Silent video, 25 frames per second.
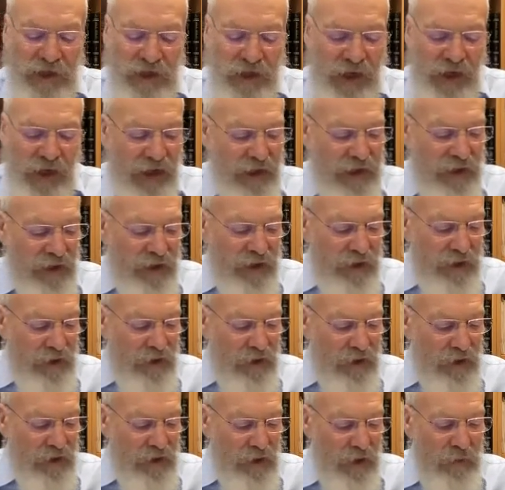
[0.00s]
And
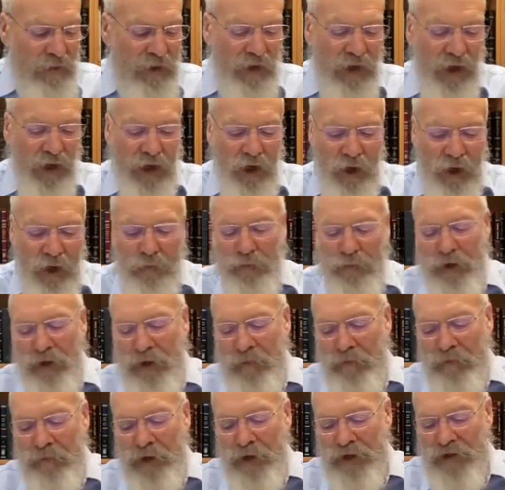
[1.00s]
Tomer, I hope
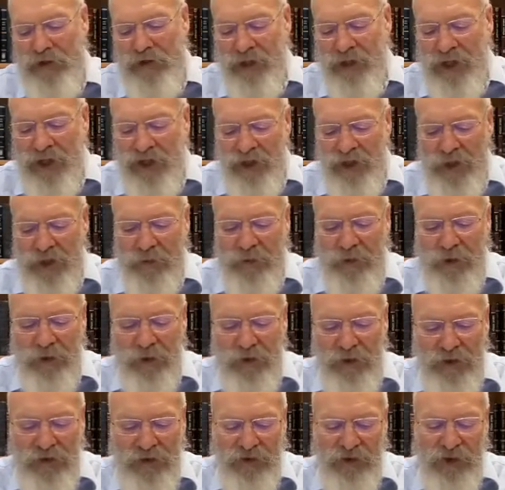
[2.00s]
that Be'ezrat Hashem, in the
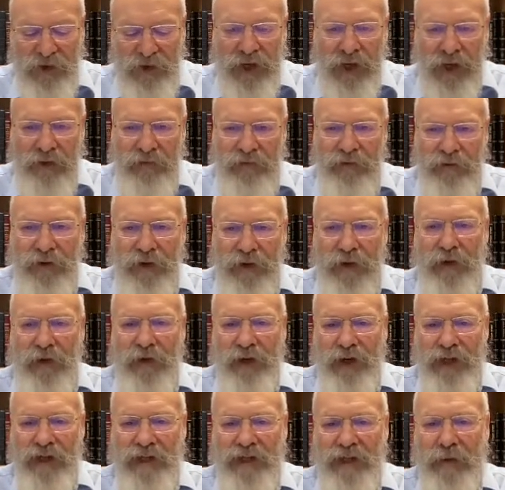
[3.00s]
course of your life, you'll
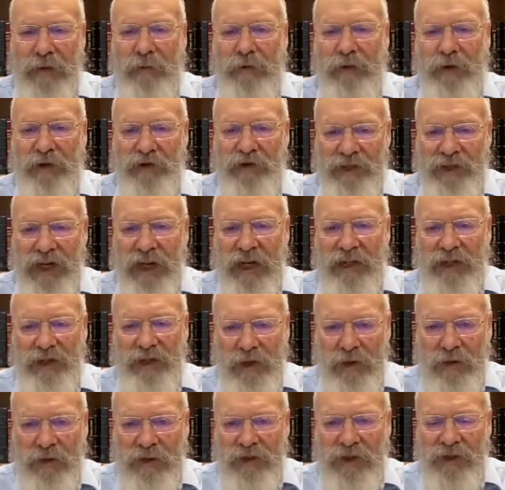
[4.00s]
look at some of those dead
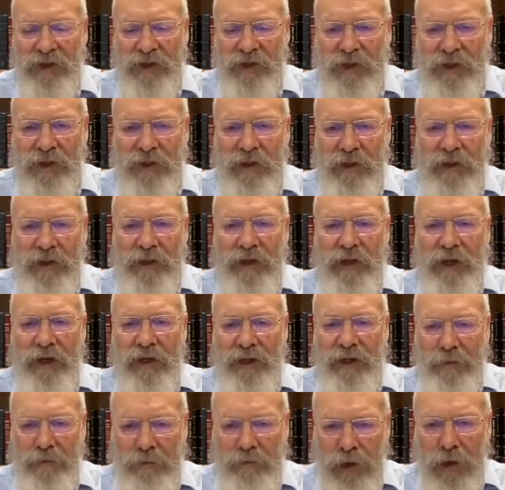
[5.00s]
coals and
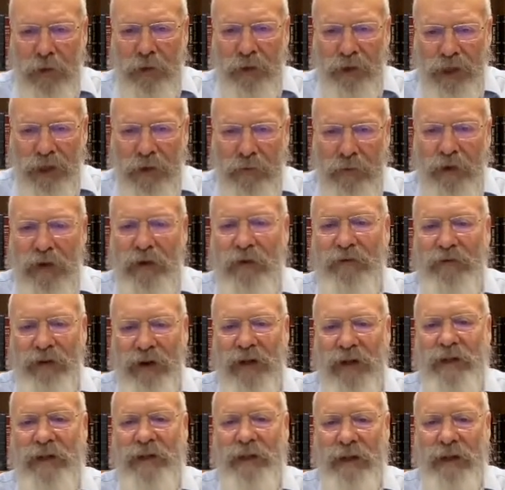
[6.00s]
you'll blow on them and you'll
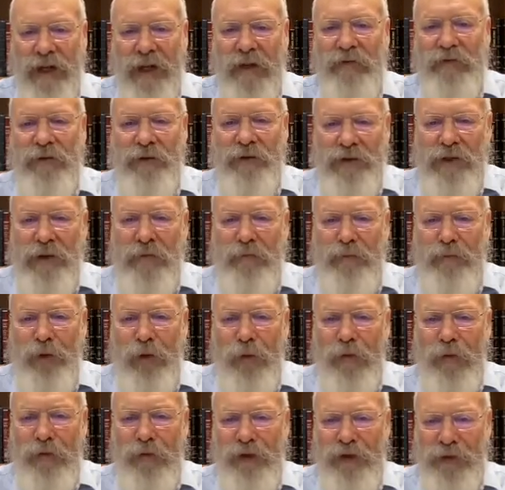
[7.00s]
find that they'll give you some
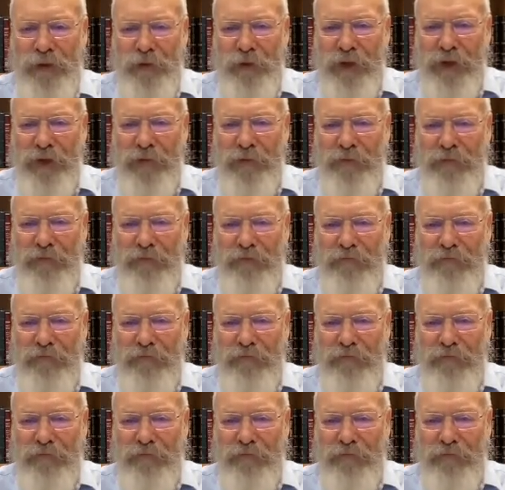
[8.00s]
warmth as well.